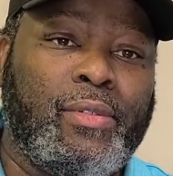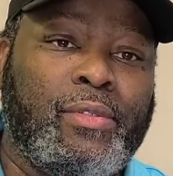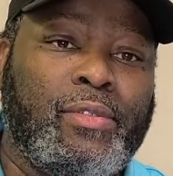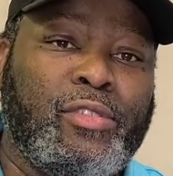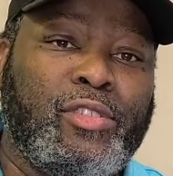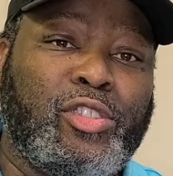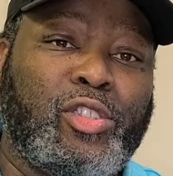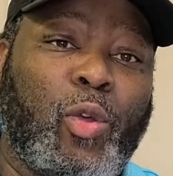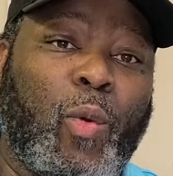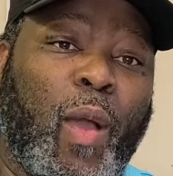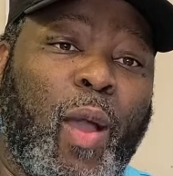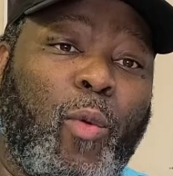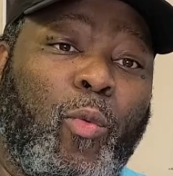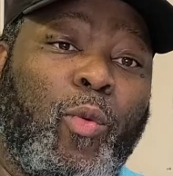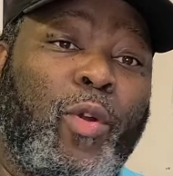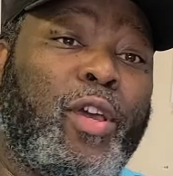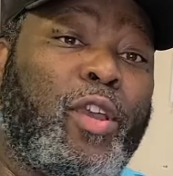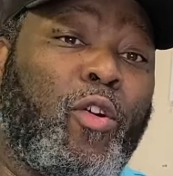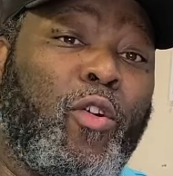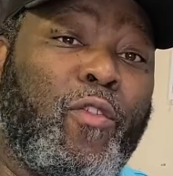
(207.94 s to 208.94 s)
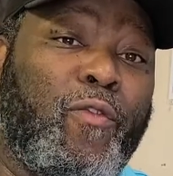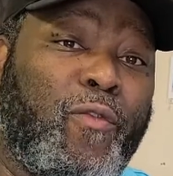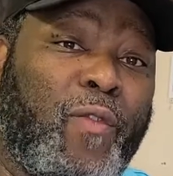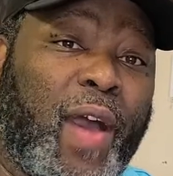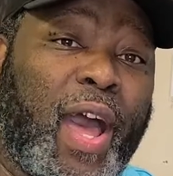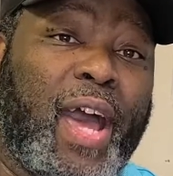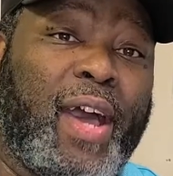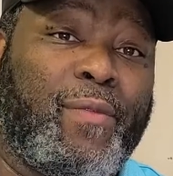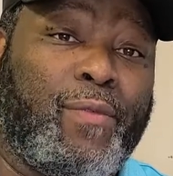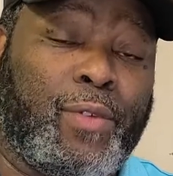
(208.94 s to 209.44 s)
So I went on
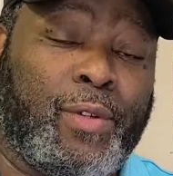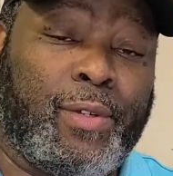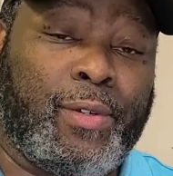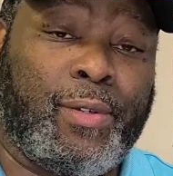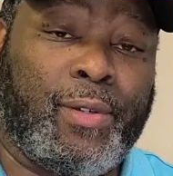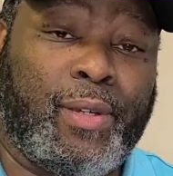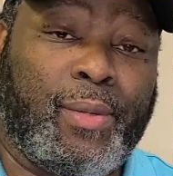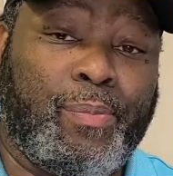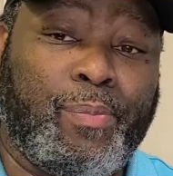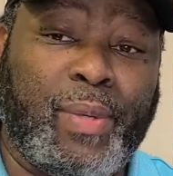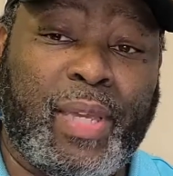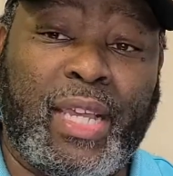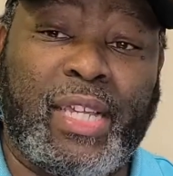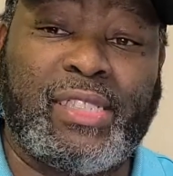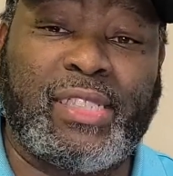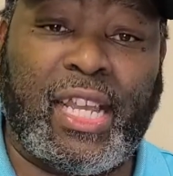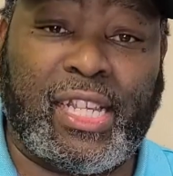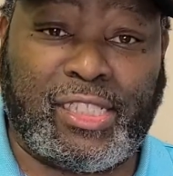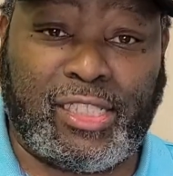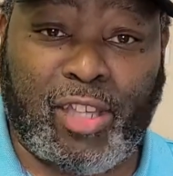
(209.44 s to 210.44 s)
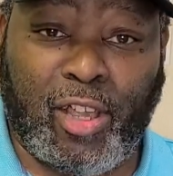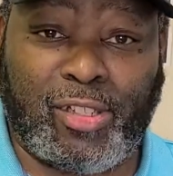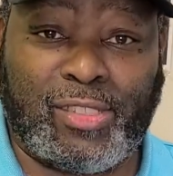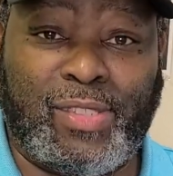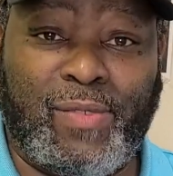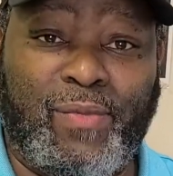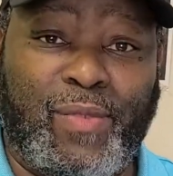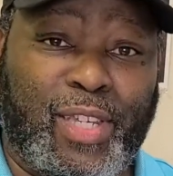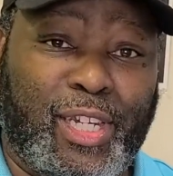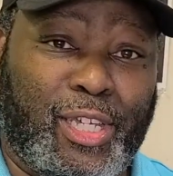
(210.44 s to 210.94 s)
Fiverr because I saw
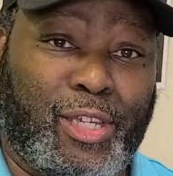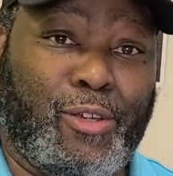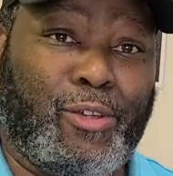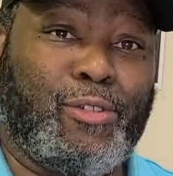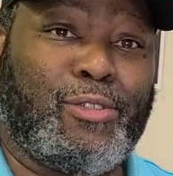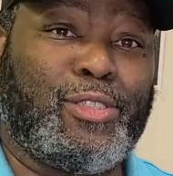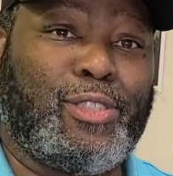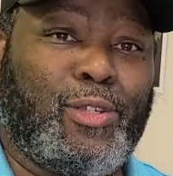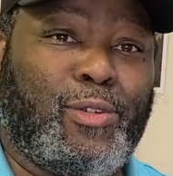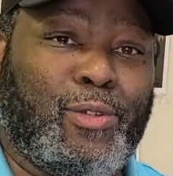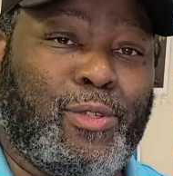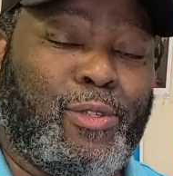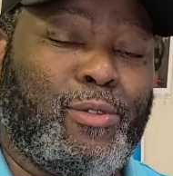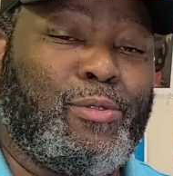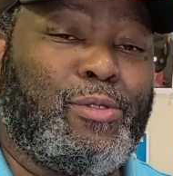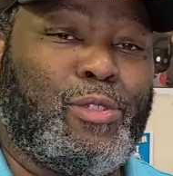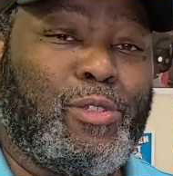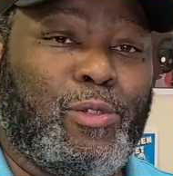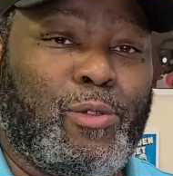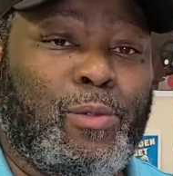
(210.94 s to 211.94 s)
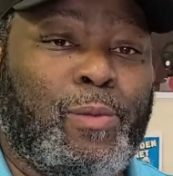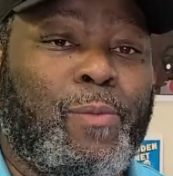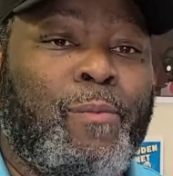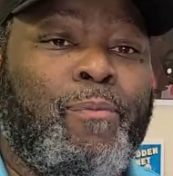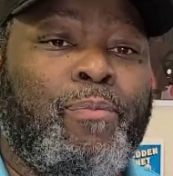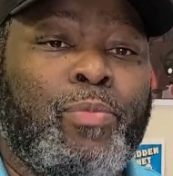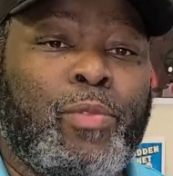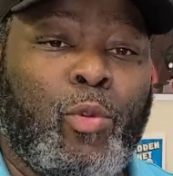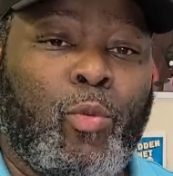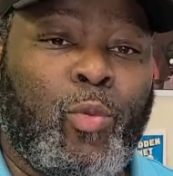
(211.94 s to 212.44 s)
some videos on YouTube
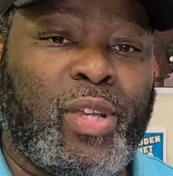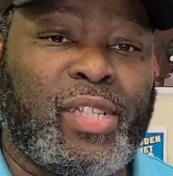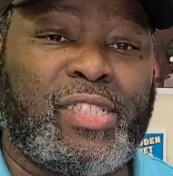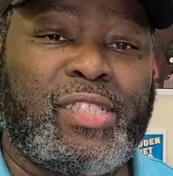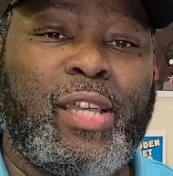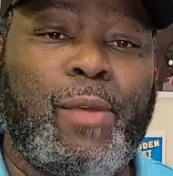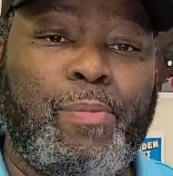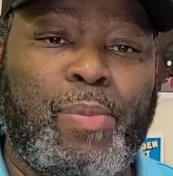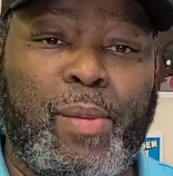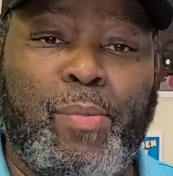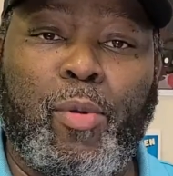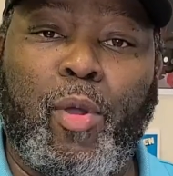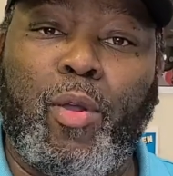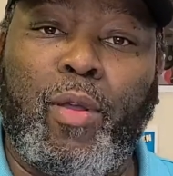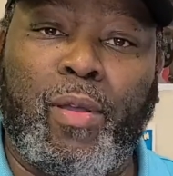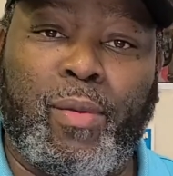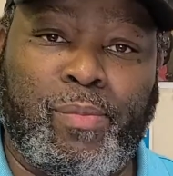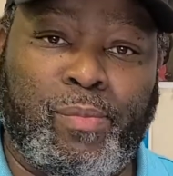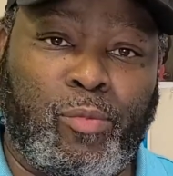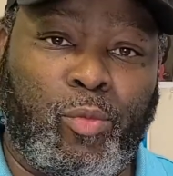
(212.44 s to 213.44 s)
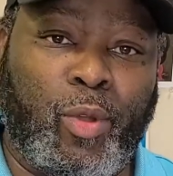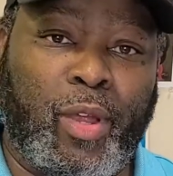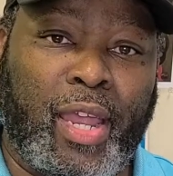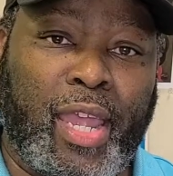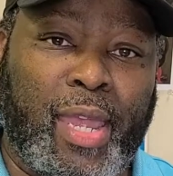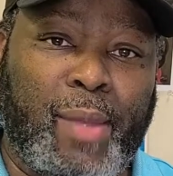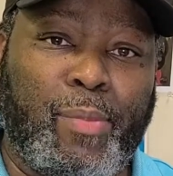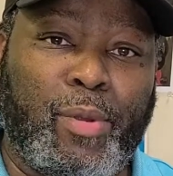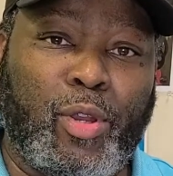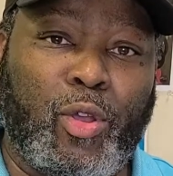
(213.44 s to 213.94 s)
where some people were
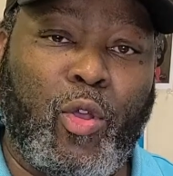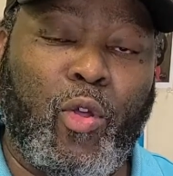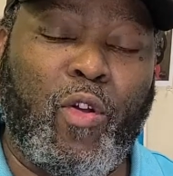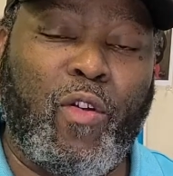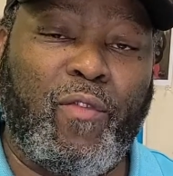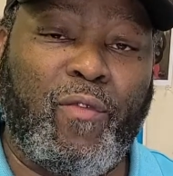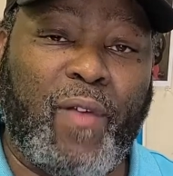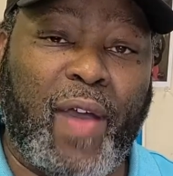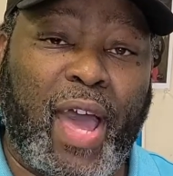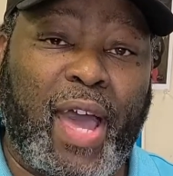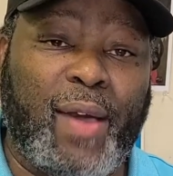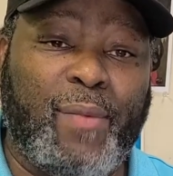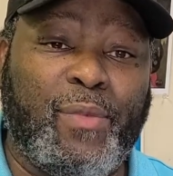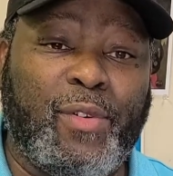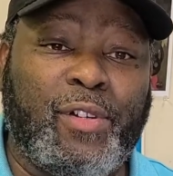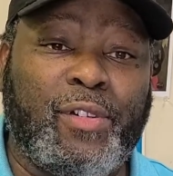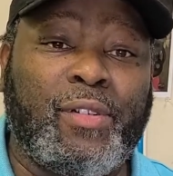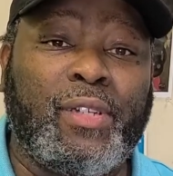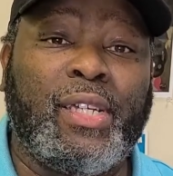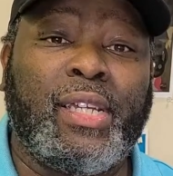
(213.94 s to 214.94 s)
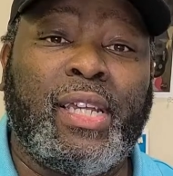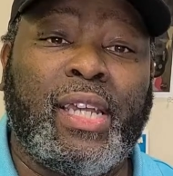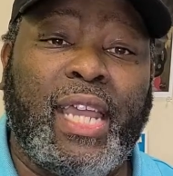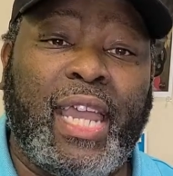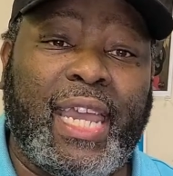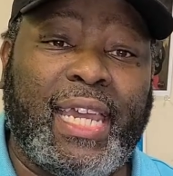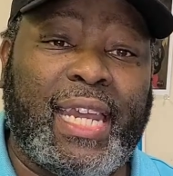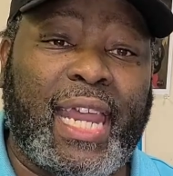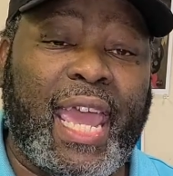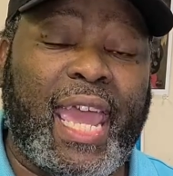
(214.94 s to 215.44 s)
able to go on Fiverr
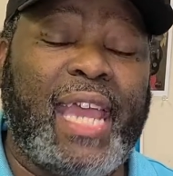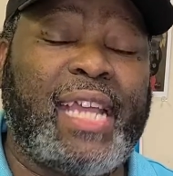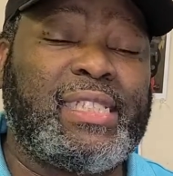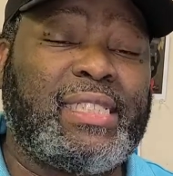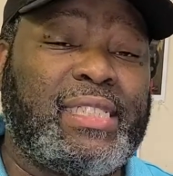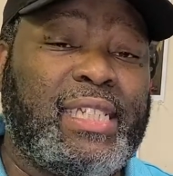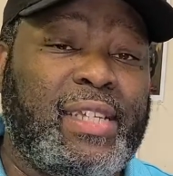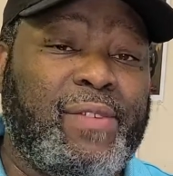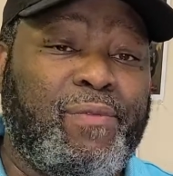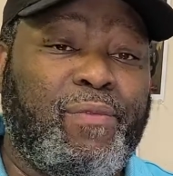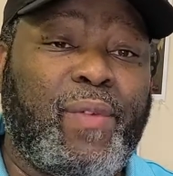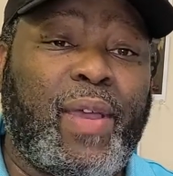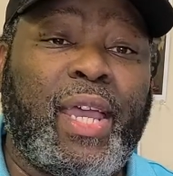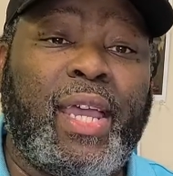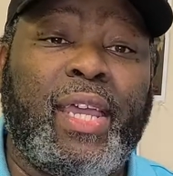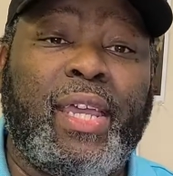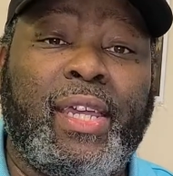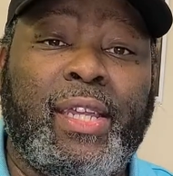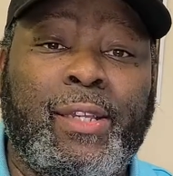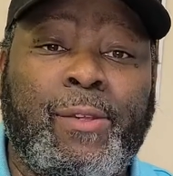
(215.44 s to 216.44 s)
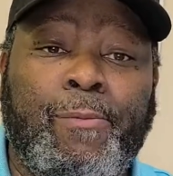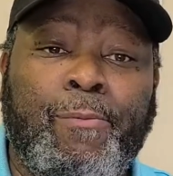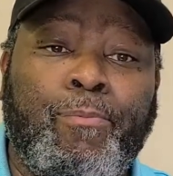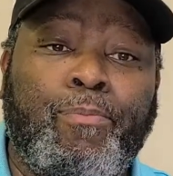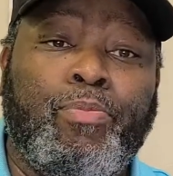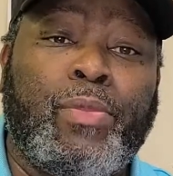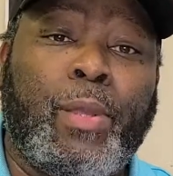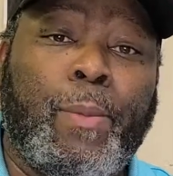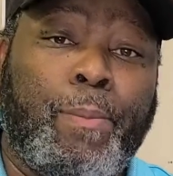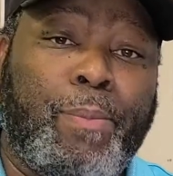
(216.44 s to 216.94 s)
and actually find
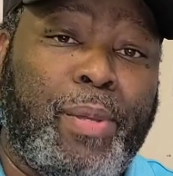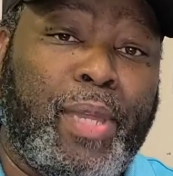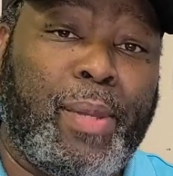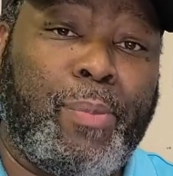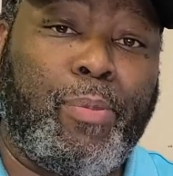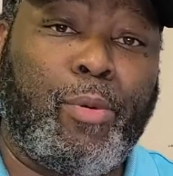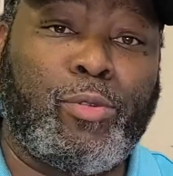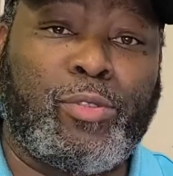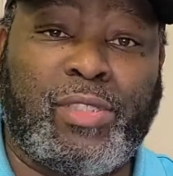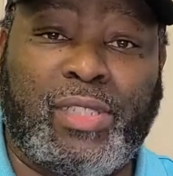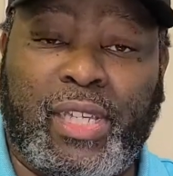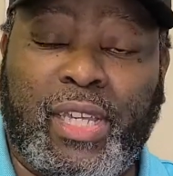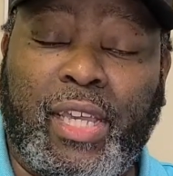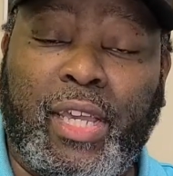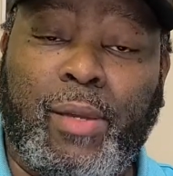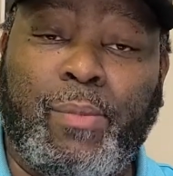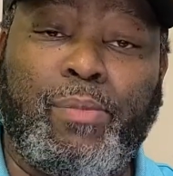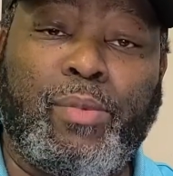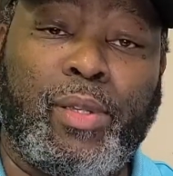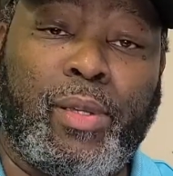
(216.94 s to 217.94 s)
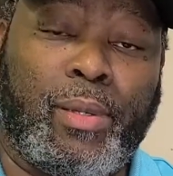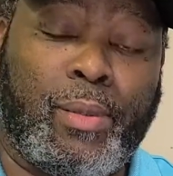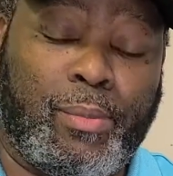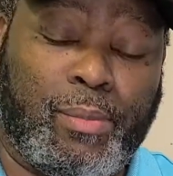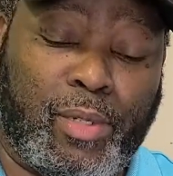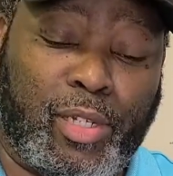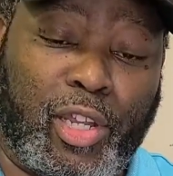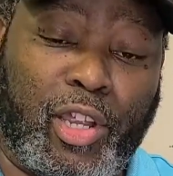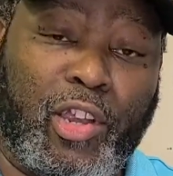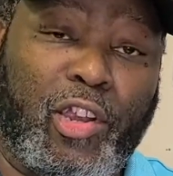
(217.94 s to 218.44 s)
people to help them
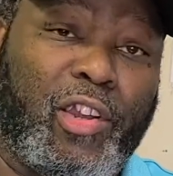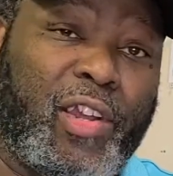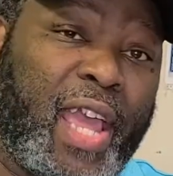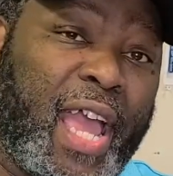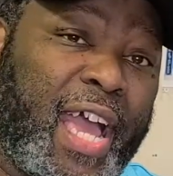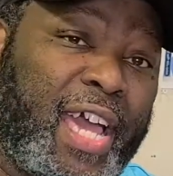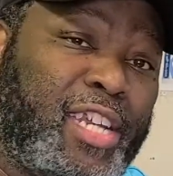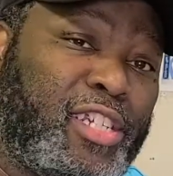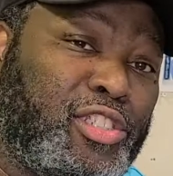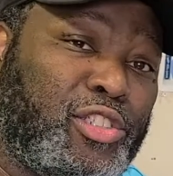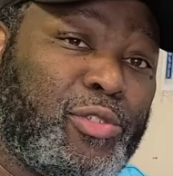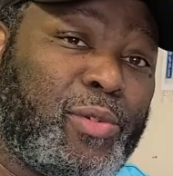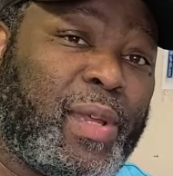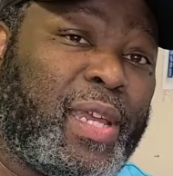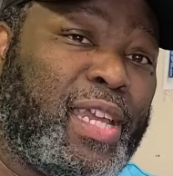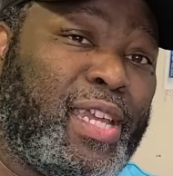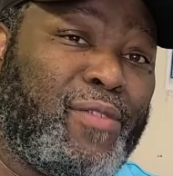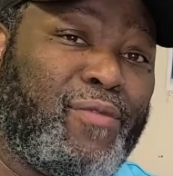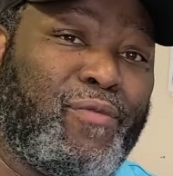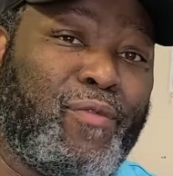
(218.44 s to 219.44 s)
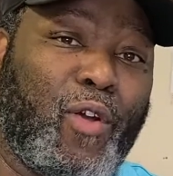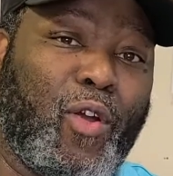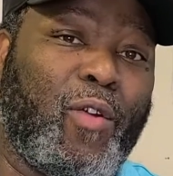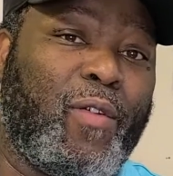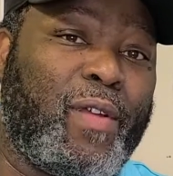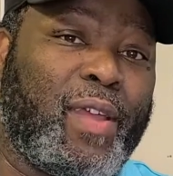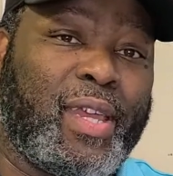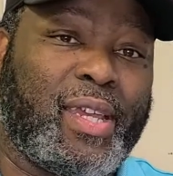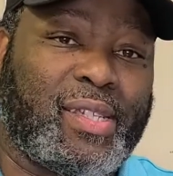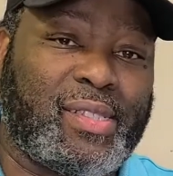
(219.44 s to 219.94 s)
learn how to trade
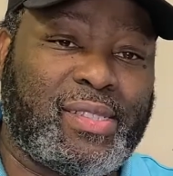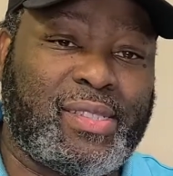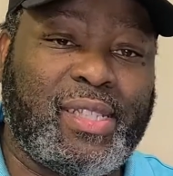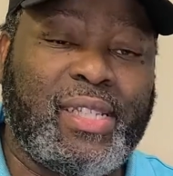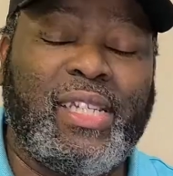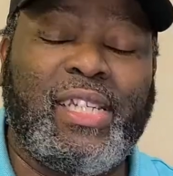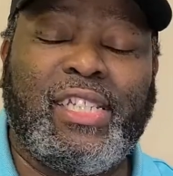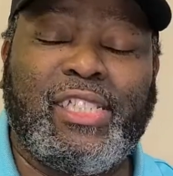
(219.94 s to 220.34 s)
Forex.